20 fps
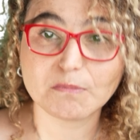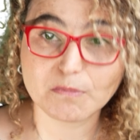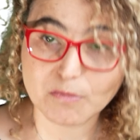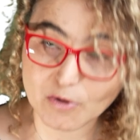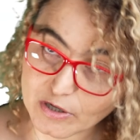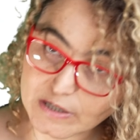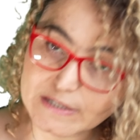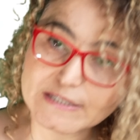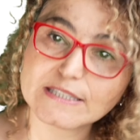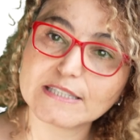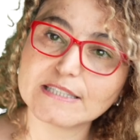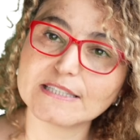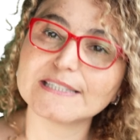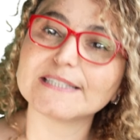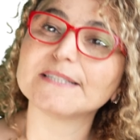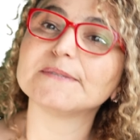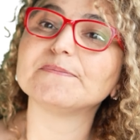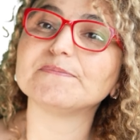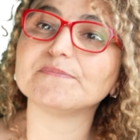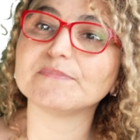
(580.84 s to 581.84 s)

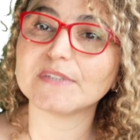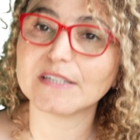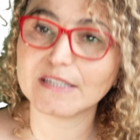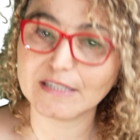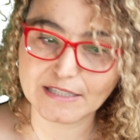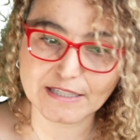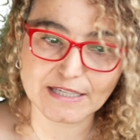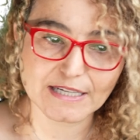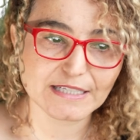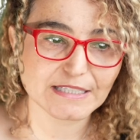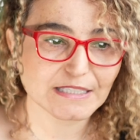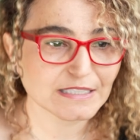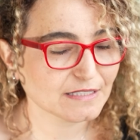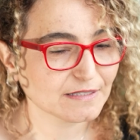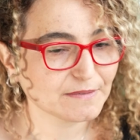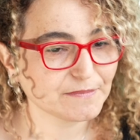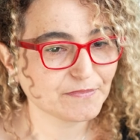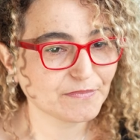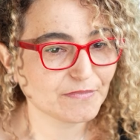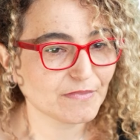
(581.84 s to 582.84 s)
Boxes,
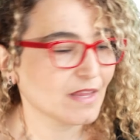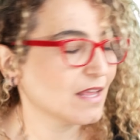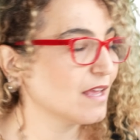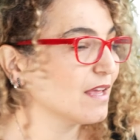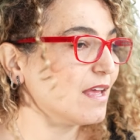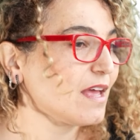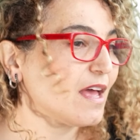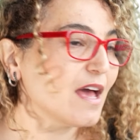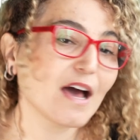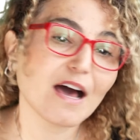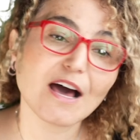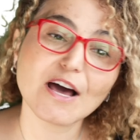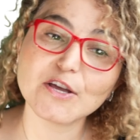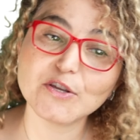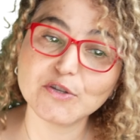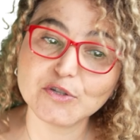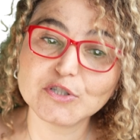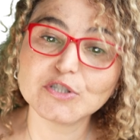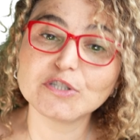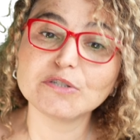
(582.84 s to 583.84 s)
ES. I
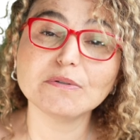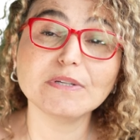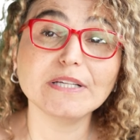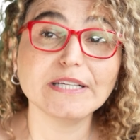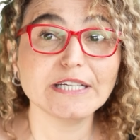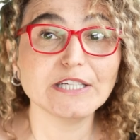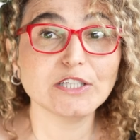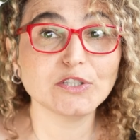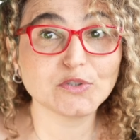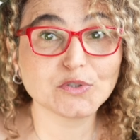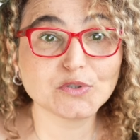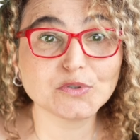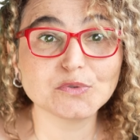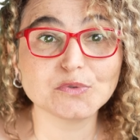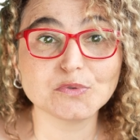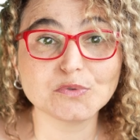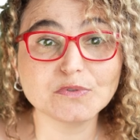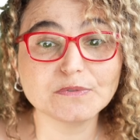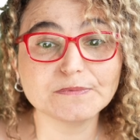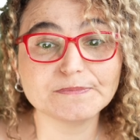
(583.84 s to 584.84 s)
usually eat
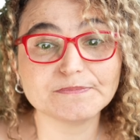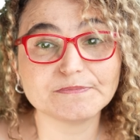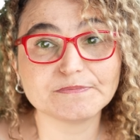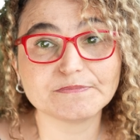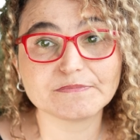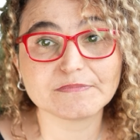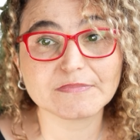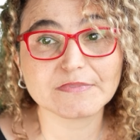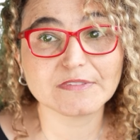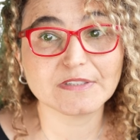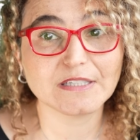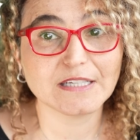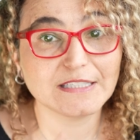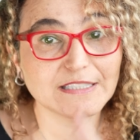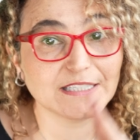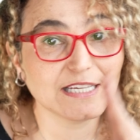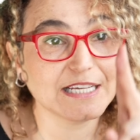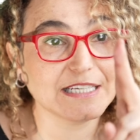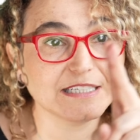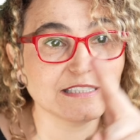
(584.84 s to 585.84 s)
2 a
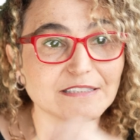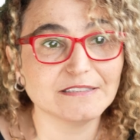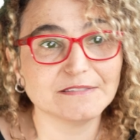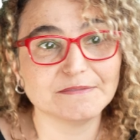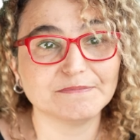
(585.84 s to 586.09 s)
day,